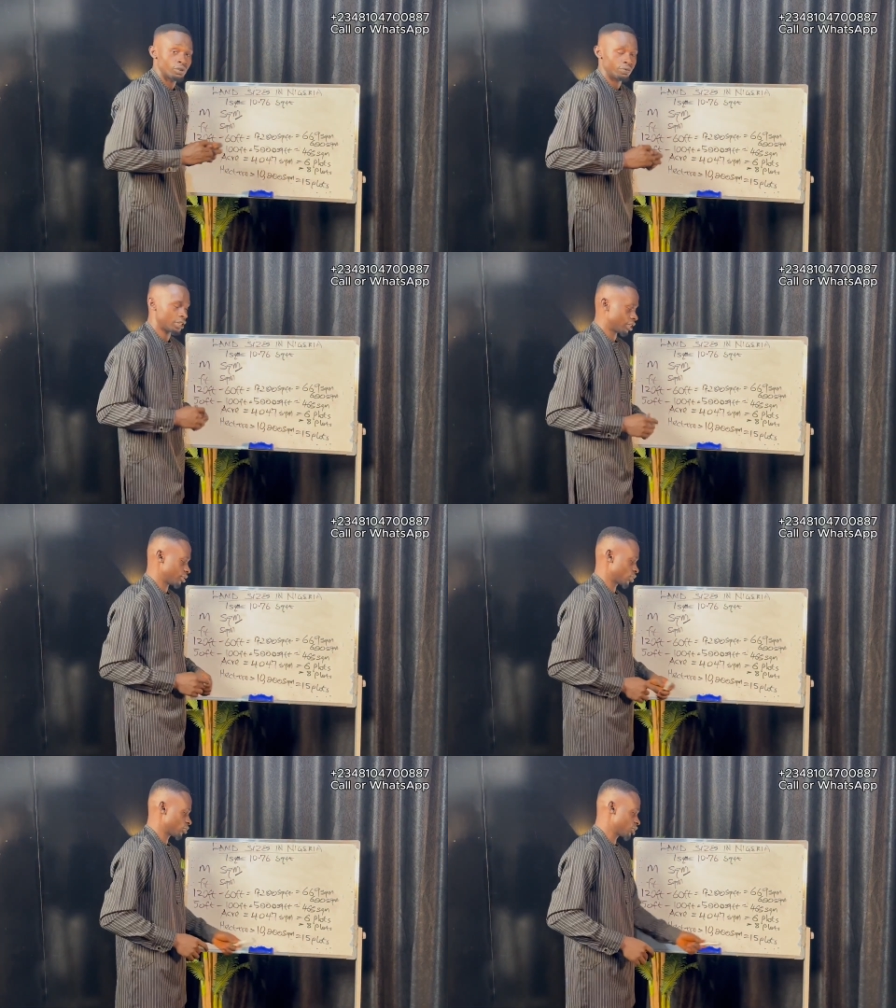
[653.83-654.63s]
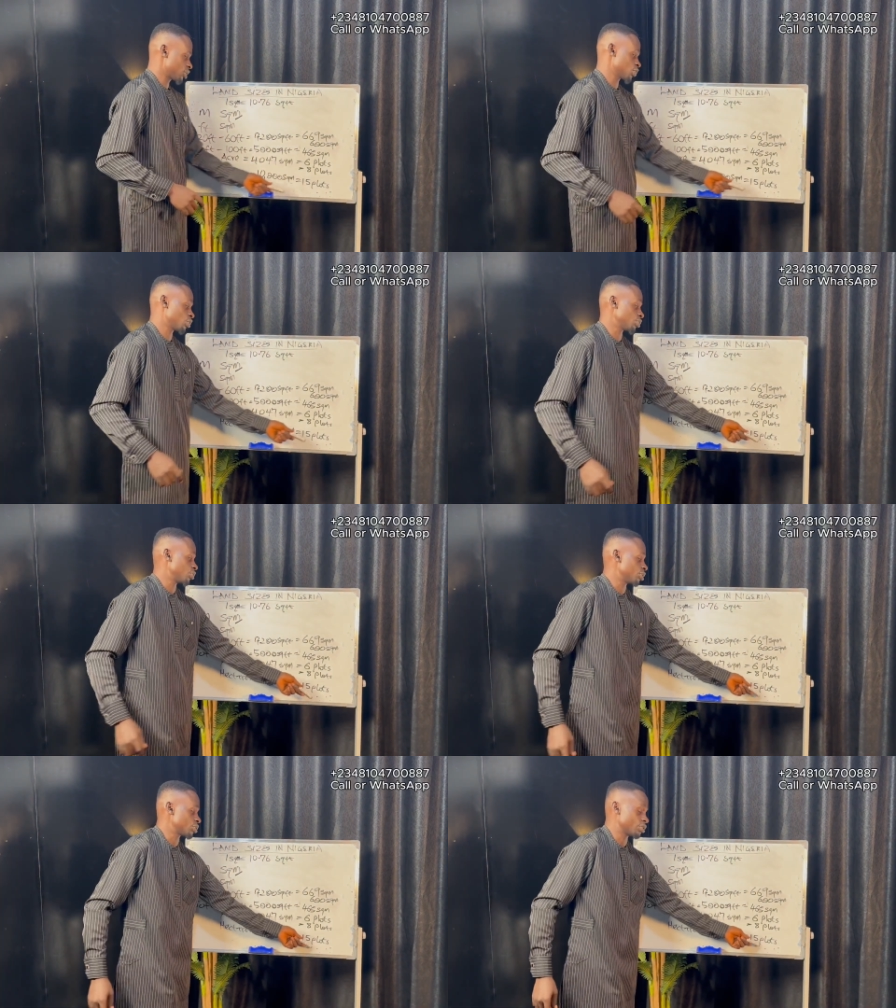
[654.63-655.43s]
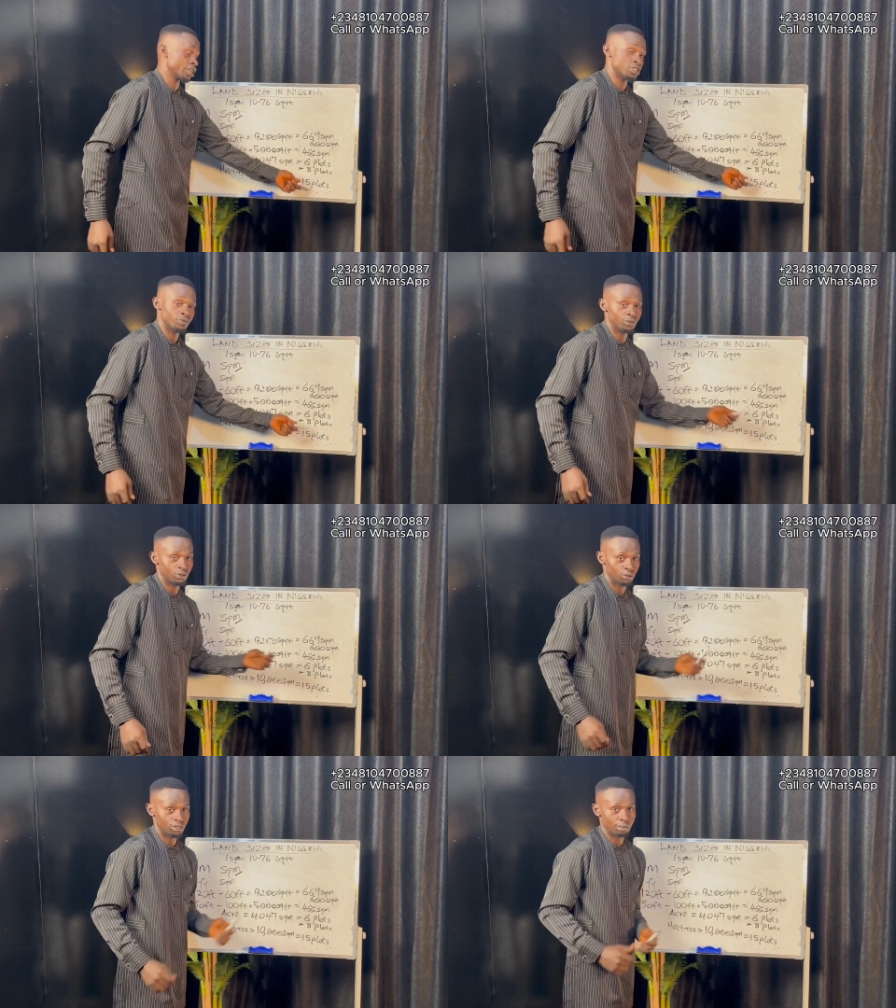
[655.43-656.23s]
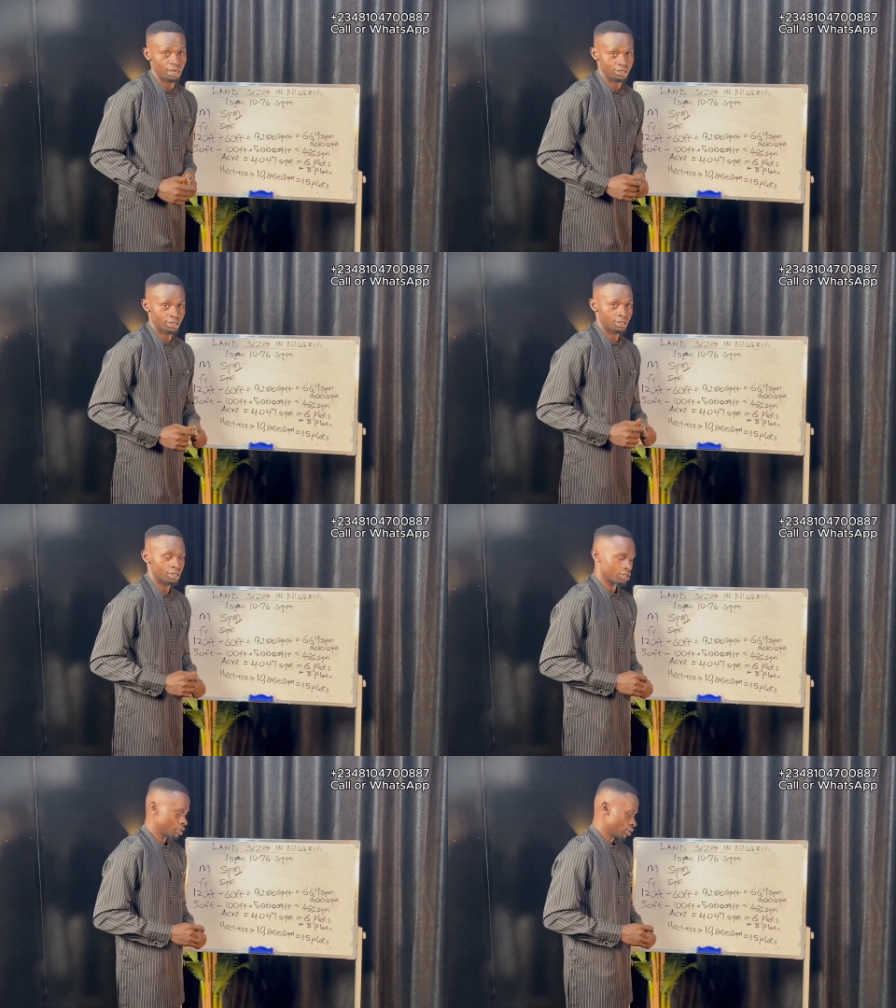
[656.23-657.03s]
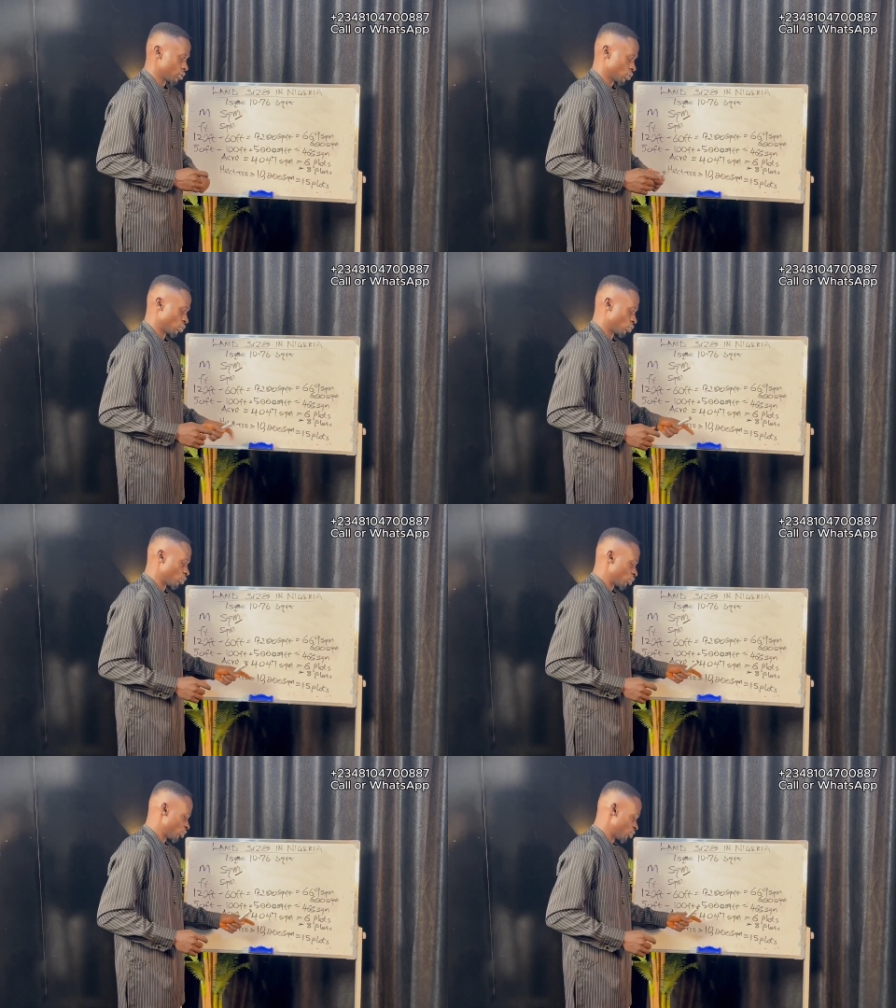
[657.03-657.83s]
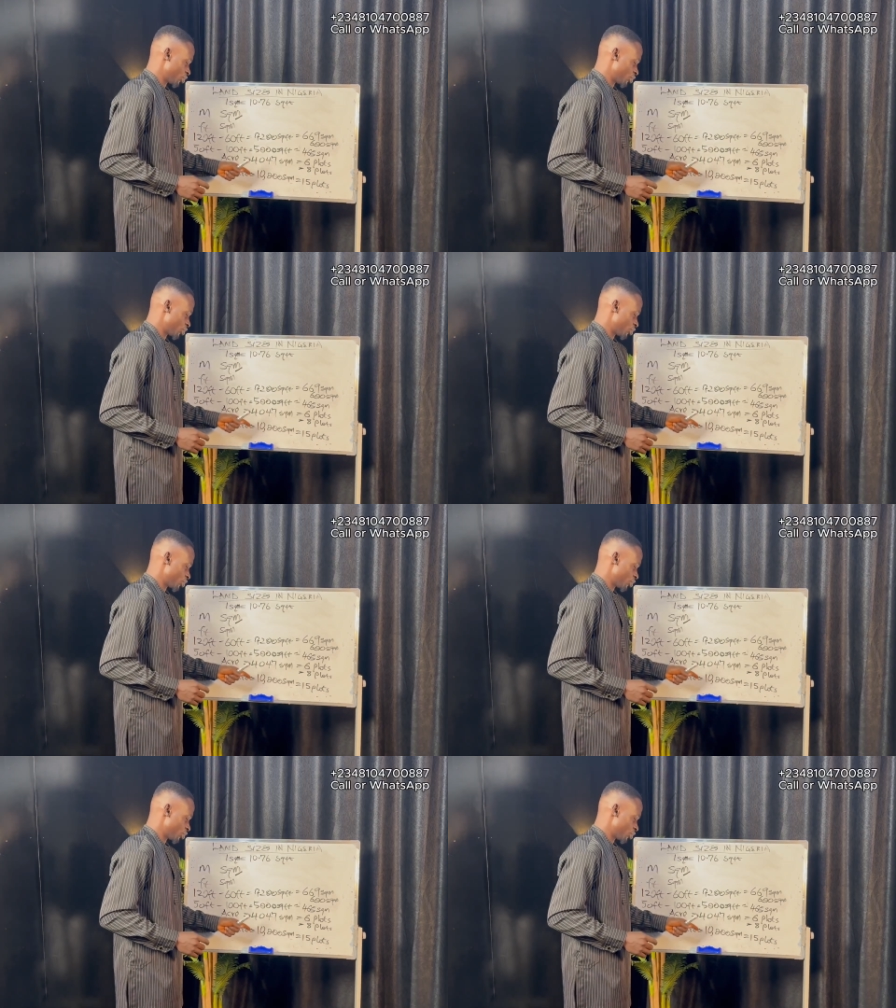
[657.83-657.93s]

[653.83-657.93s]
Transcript: of land. So this is what you're going to get if you do the math. So you